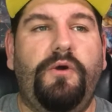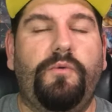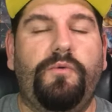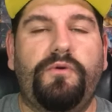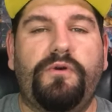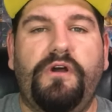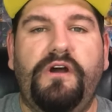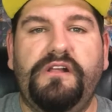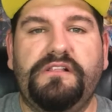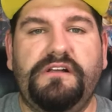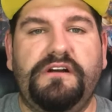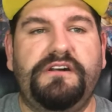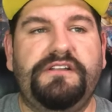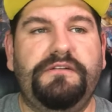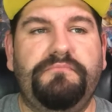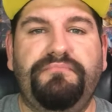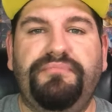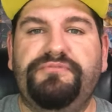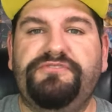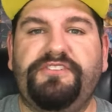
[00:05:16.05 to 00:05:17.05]
we're all
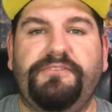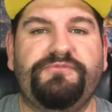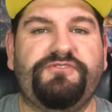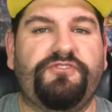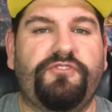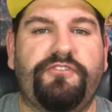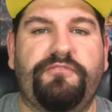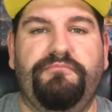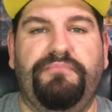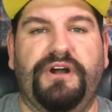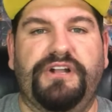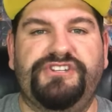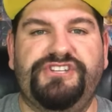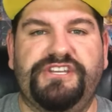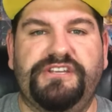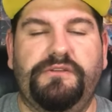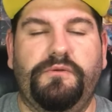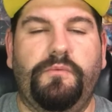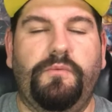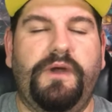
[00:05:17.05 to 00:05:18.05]
on some sort of
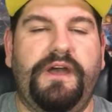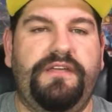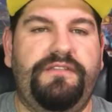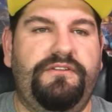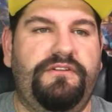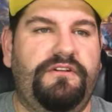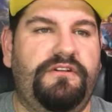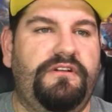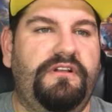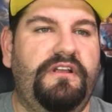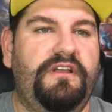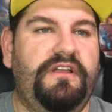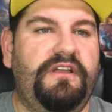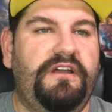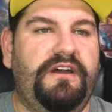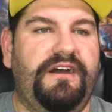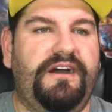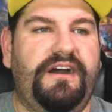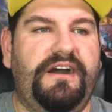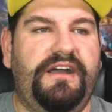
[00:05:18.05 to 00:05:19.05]
budget, whether
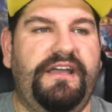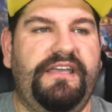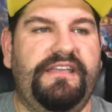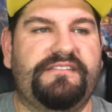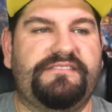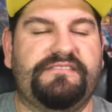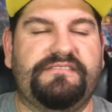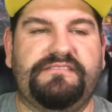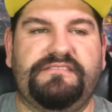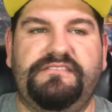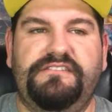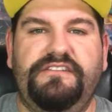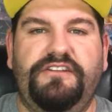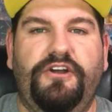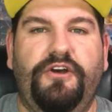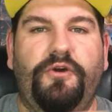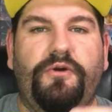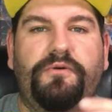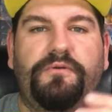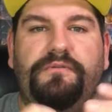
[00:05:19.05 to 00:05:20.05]
it's, you
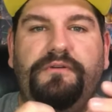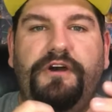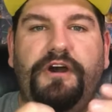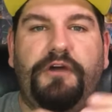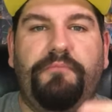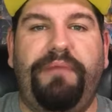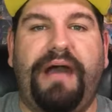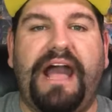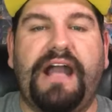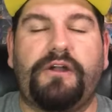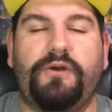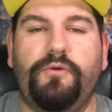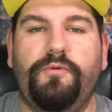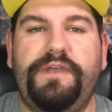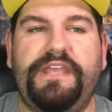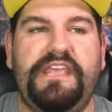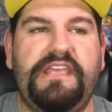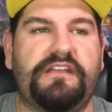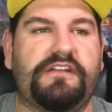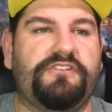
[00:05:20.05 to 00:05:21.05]
know, a pack a
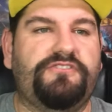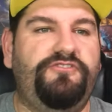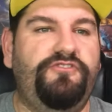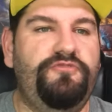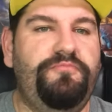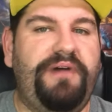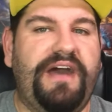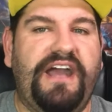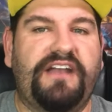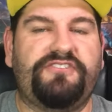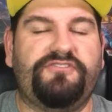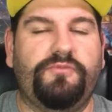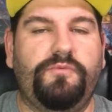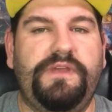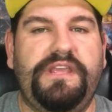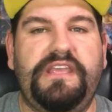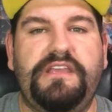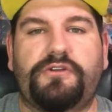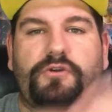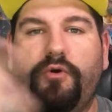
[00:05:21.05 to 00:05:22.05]
week, two packs a
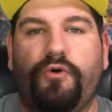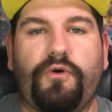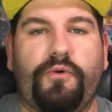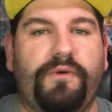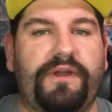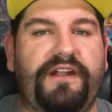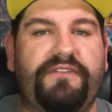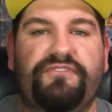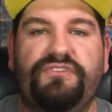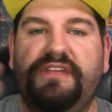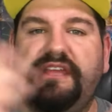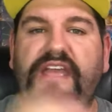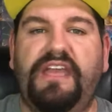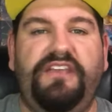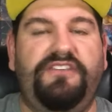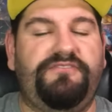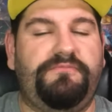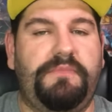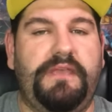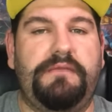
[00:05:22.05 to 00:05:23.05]
week, or whatever the
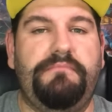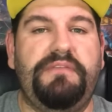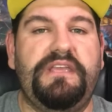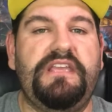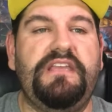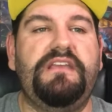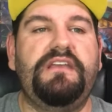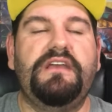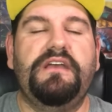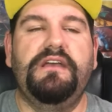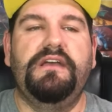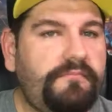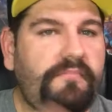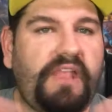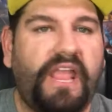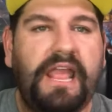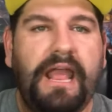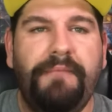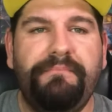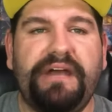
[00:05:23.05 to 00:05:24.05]
case may be.
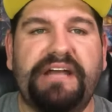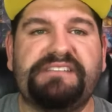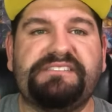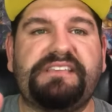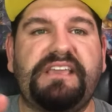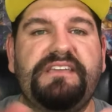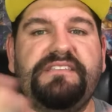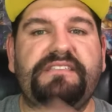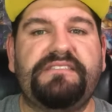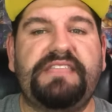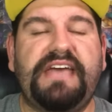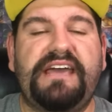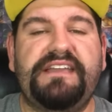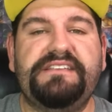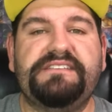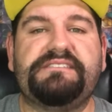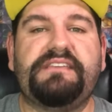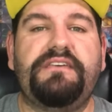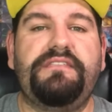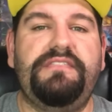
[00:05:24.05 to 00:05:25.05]
I'm not saying that that
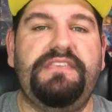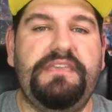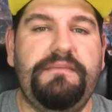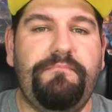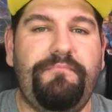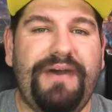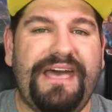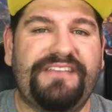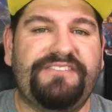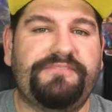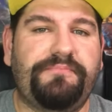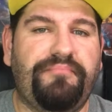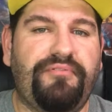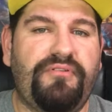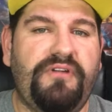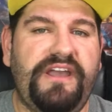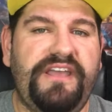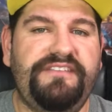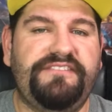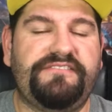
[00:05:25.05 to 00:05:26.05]
is the best
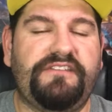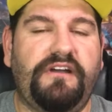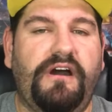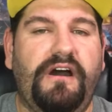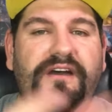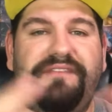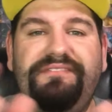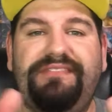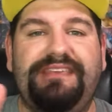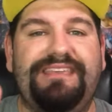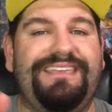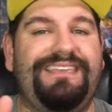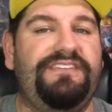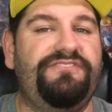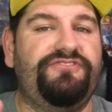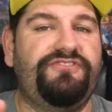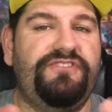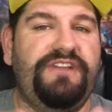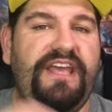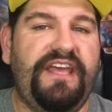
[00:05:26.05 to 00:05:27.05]
price on the
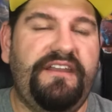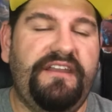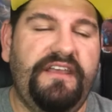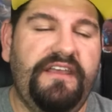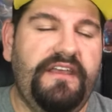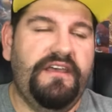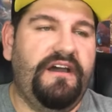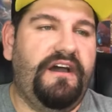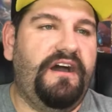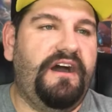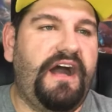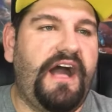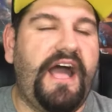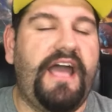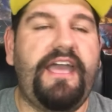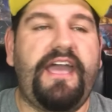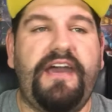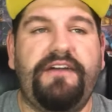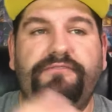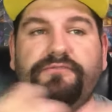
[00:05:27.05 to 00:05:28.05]
internet.
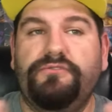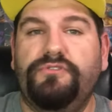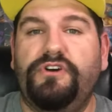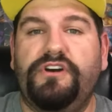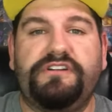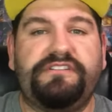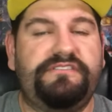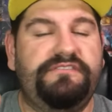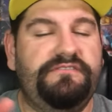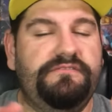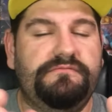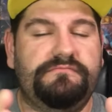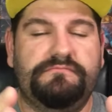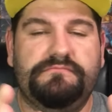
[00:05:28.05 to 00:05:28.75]
I have looked